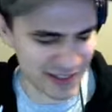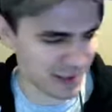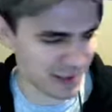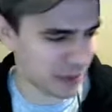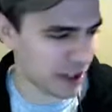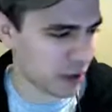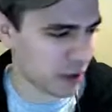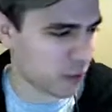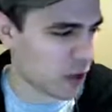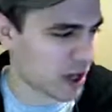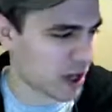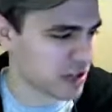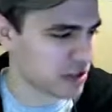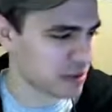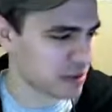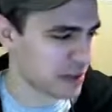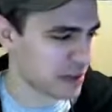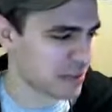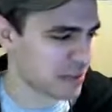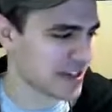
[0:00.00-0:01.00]
I'm like
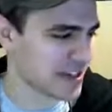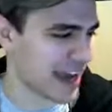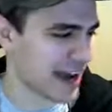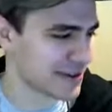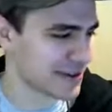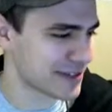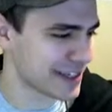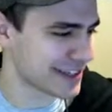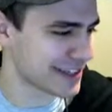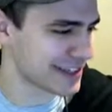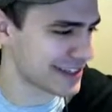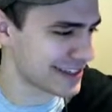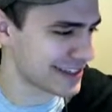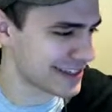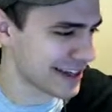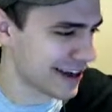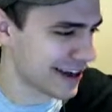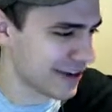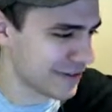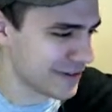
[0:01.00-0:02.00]
watching people's houses and
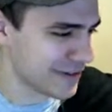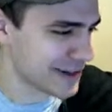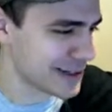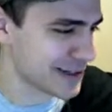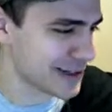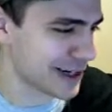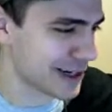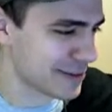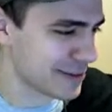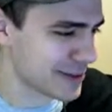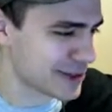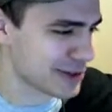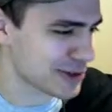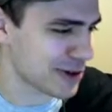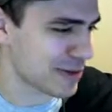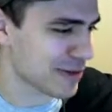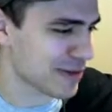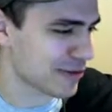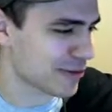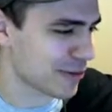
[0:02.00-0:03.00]
stuff. So I'm gonna be
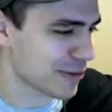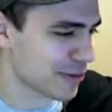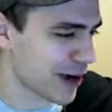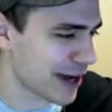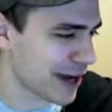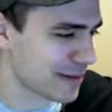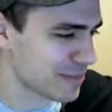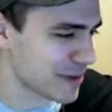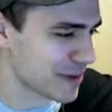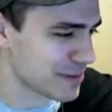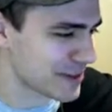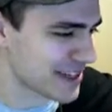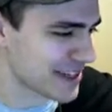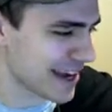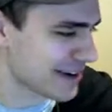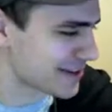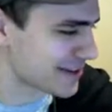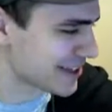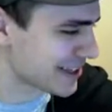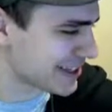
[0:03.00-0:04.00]
streaming from random people's
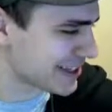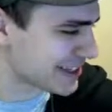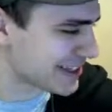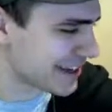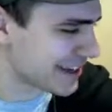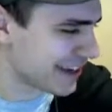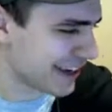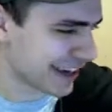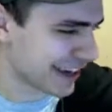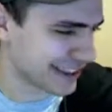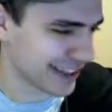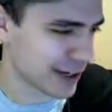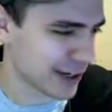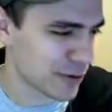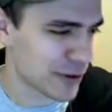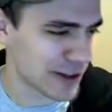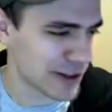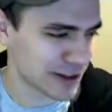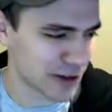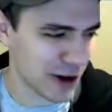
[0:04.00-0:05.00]
houses and like
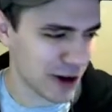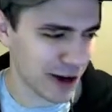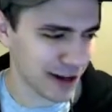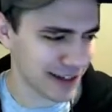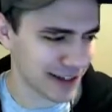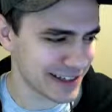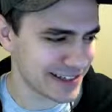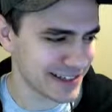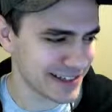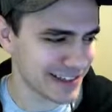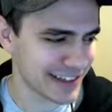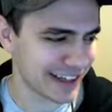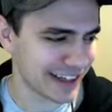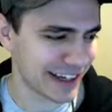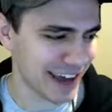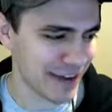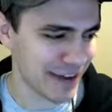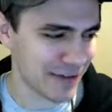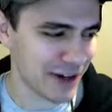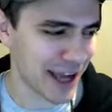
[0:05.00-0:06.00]
with dogs.
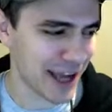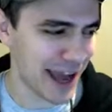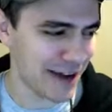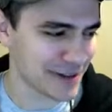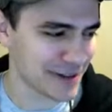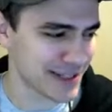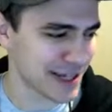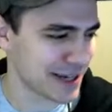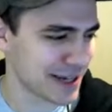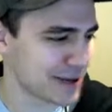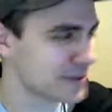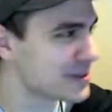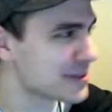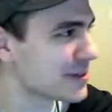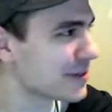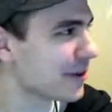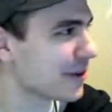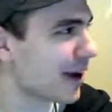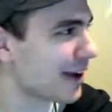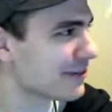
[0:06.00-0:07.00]
Like every house I go to
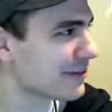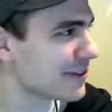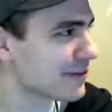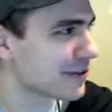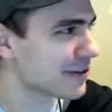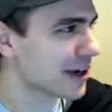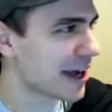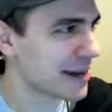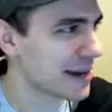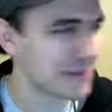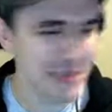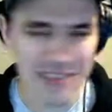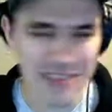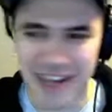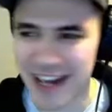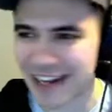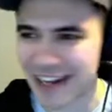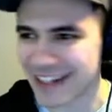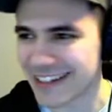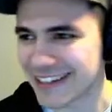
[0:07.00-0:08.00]
will have different animals
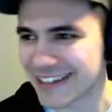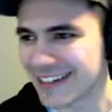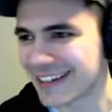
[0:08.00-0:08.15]
at it.